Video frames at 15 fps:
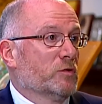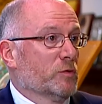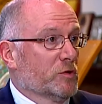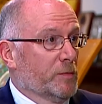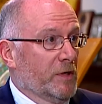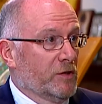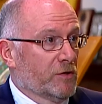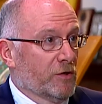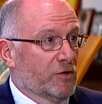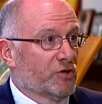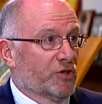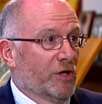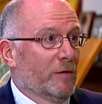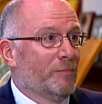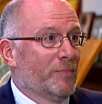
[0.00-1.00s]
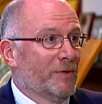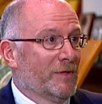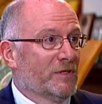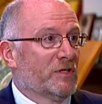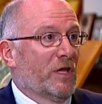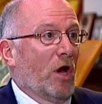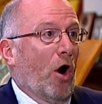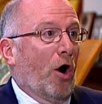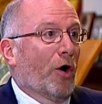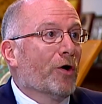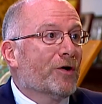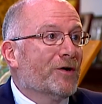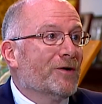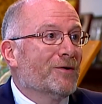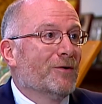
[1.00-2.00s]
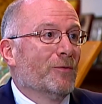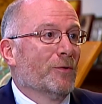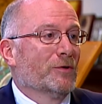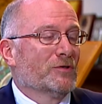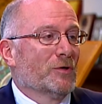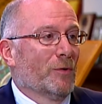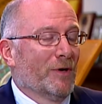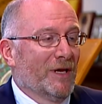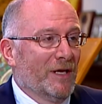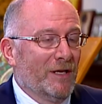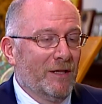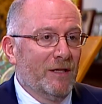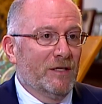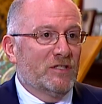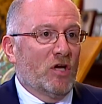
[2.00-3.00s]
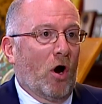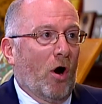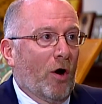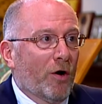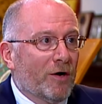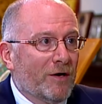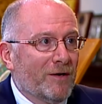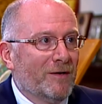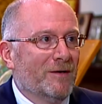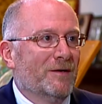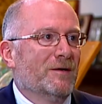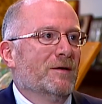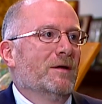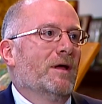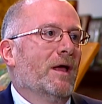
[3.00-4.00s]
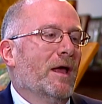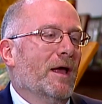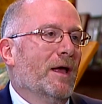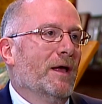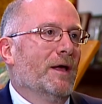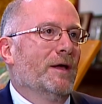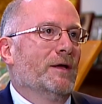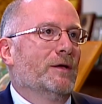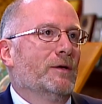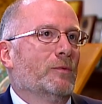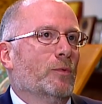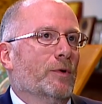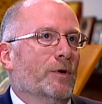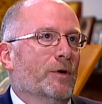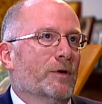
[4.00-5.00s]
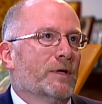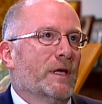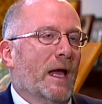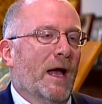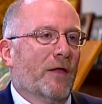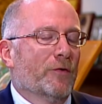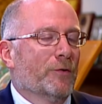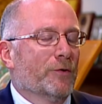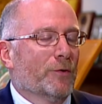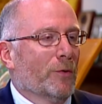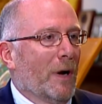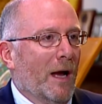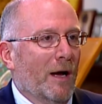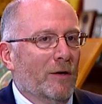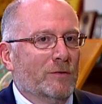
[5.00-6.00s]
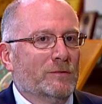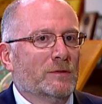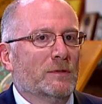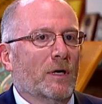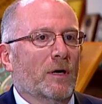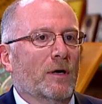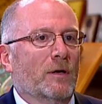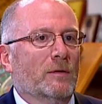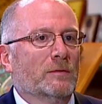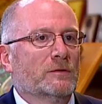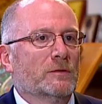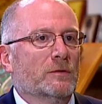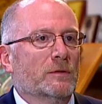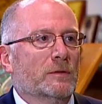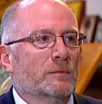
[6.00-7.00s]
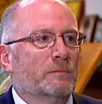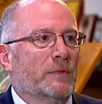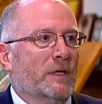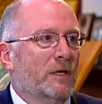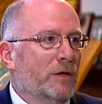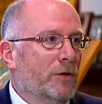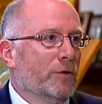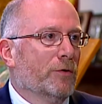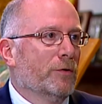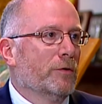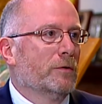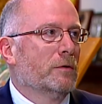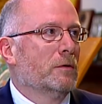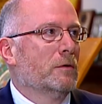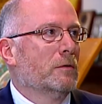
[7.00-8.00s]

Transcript: which means the ship. It's the ark. We're, so we're in this ark, and we're gathered around uh, to hear